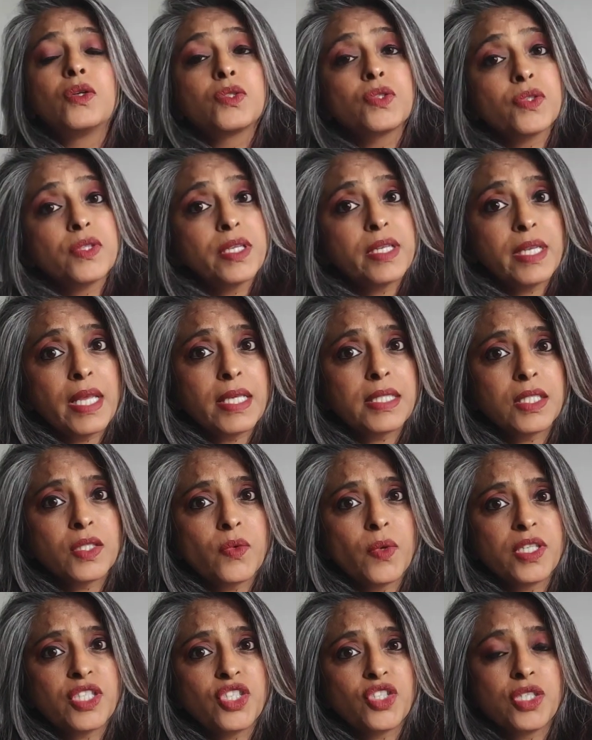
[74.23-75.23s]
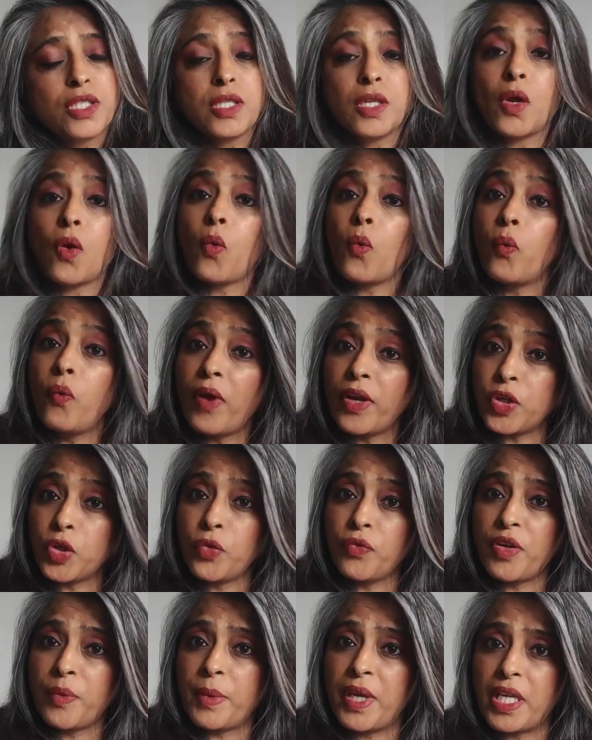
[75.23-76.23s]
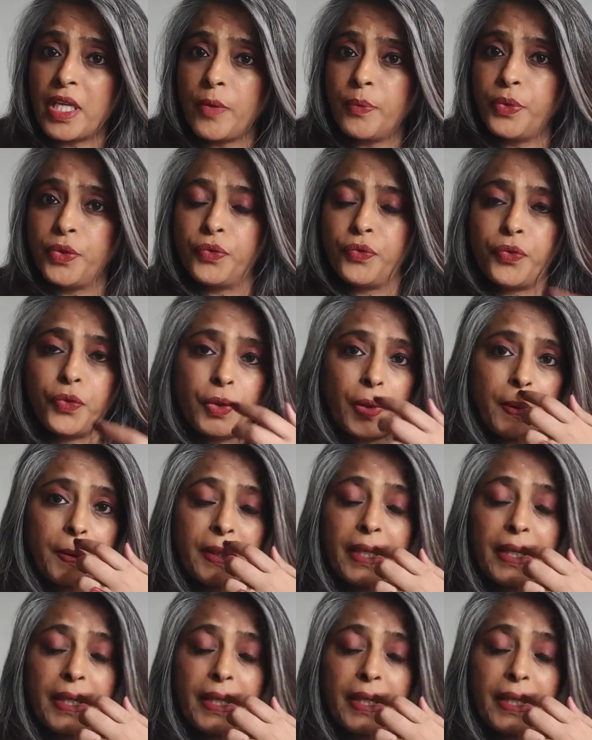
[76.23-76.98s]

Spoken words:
So the next question, when do we make a portfolio?